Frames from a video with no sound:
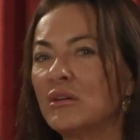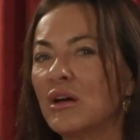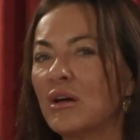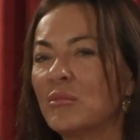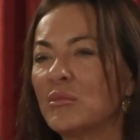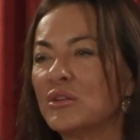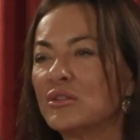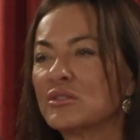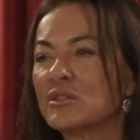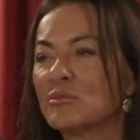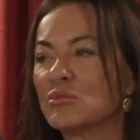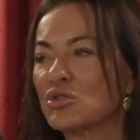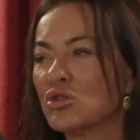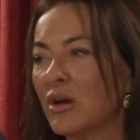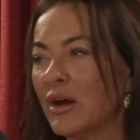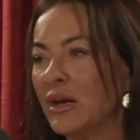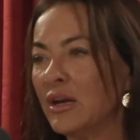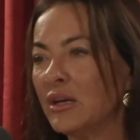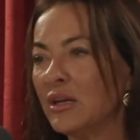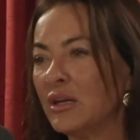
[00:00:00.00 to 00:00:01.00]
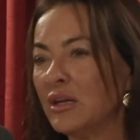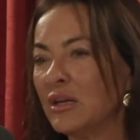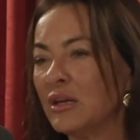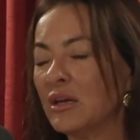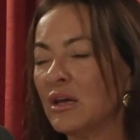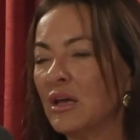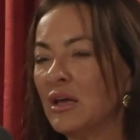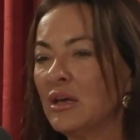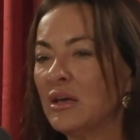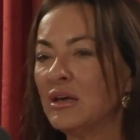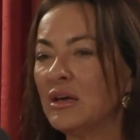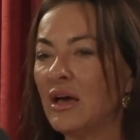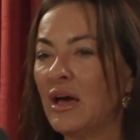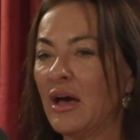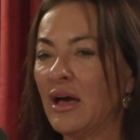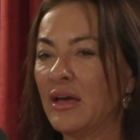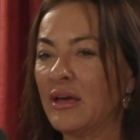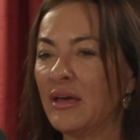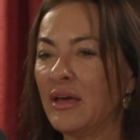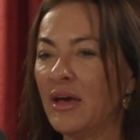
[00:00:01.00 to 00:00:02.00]
in some training.
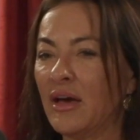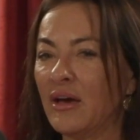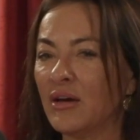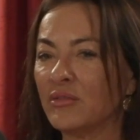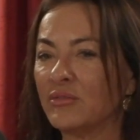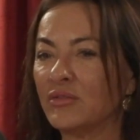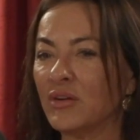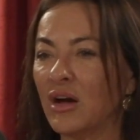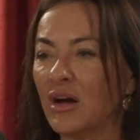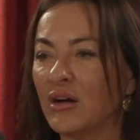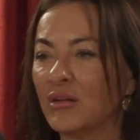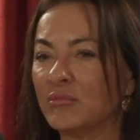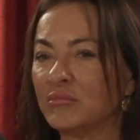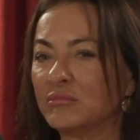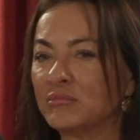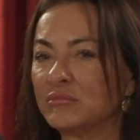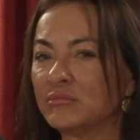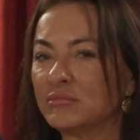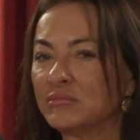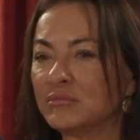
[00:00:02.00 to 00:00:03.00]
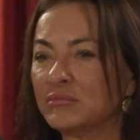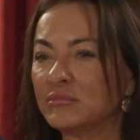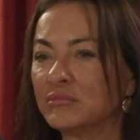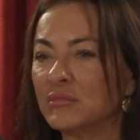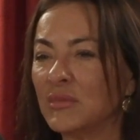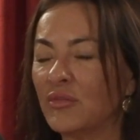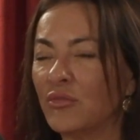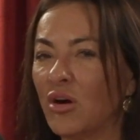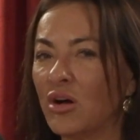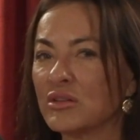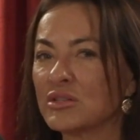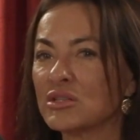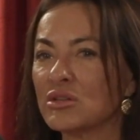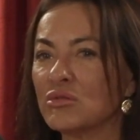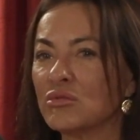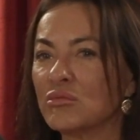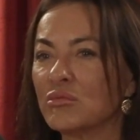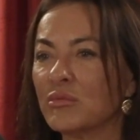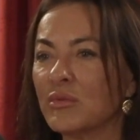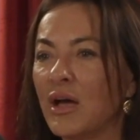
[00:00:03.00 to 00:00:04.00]
I have I've
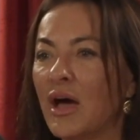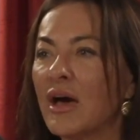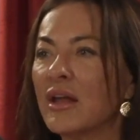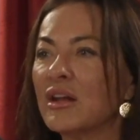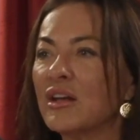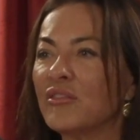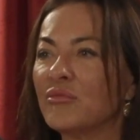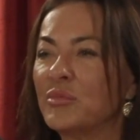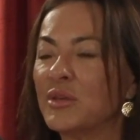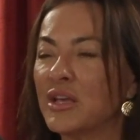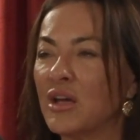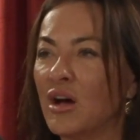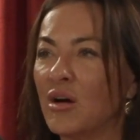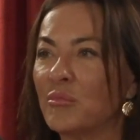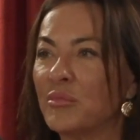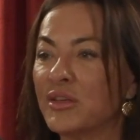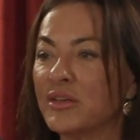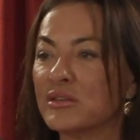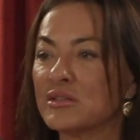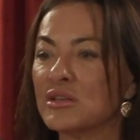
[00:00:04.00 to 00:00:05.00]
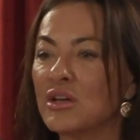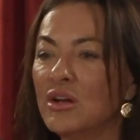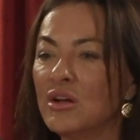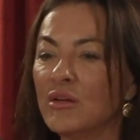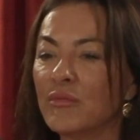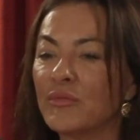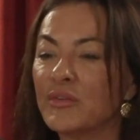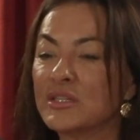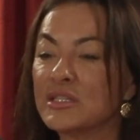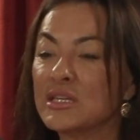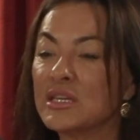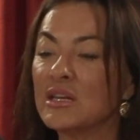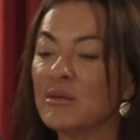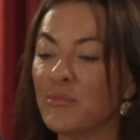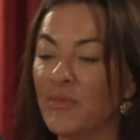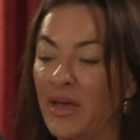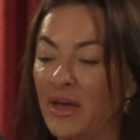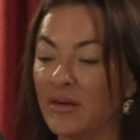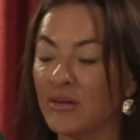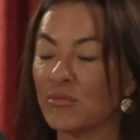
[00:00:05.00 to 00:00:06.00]
also kind of have become, because the team
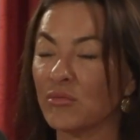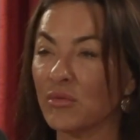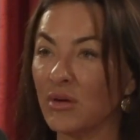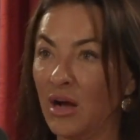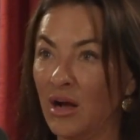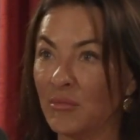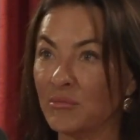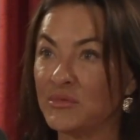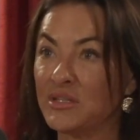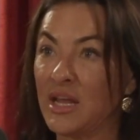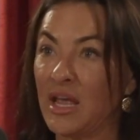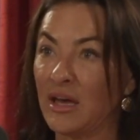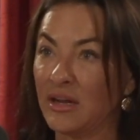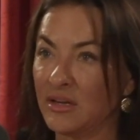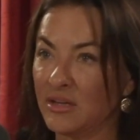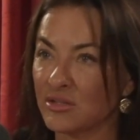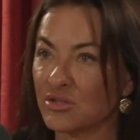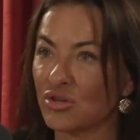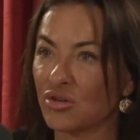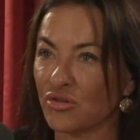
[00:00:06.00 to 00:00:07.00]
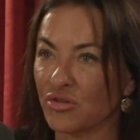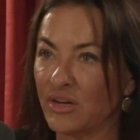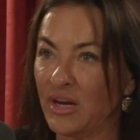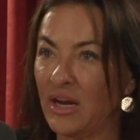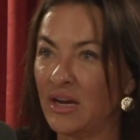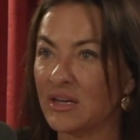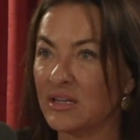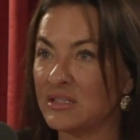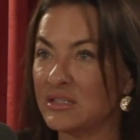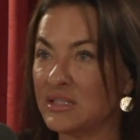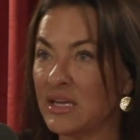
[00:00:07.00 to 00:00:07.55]
that Dan has created.